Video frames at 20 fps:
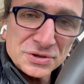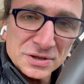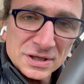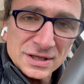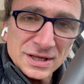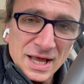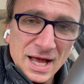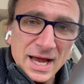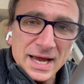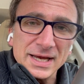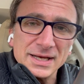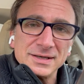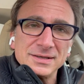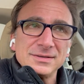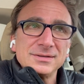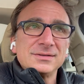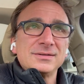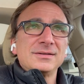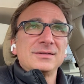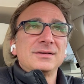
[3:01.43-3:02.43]
your client,
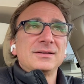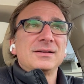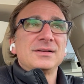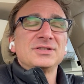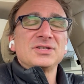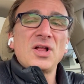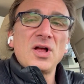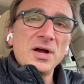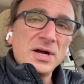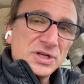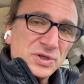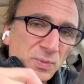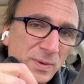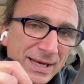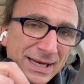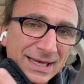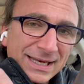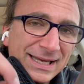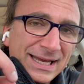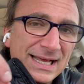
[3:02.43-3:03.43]
as long as
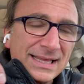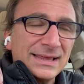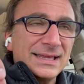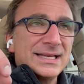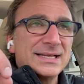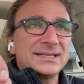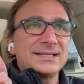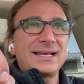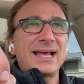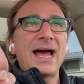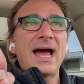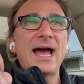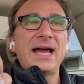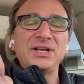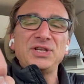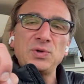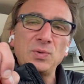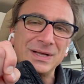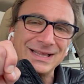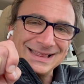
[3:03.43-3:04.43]
we can get this guy
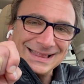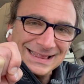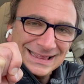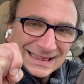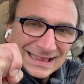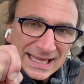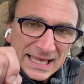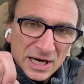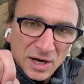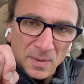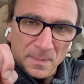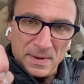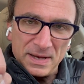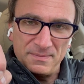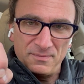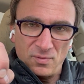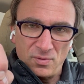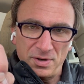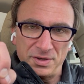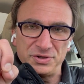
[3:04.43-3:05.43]
to a little
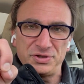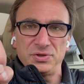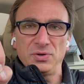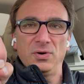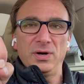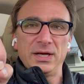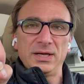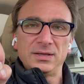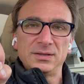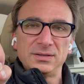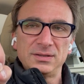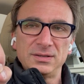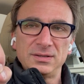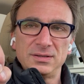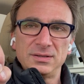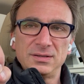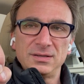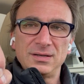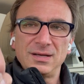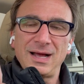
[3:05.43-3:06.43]
bit more joy,
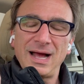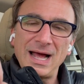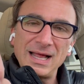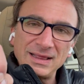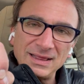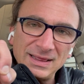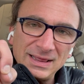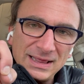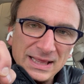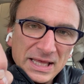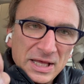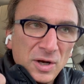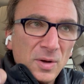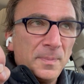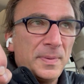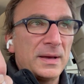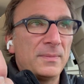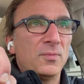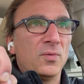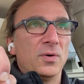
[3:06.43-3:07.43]
a little
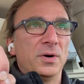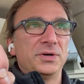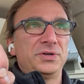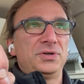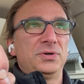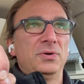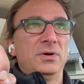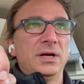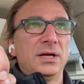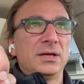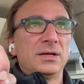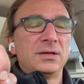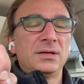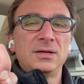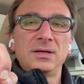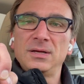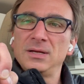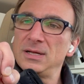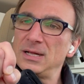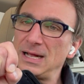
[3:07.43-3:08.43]
bit more joy,
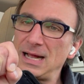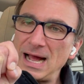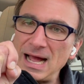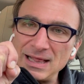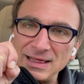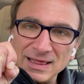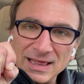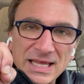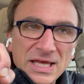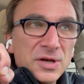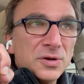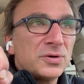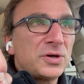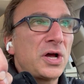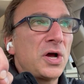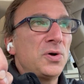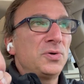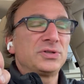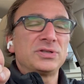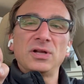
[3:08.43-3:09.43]
a little
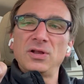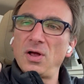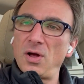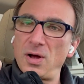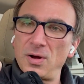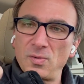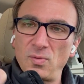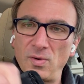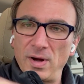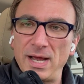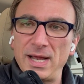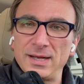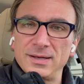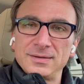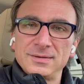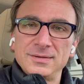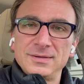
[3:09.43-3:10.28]
goes a long way.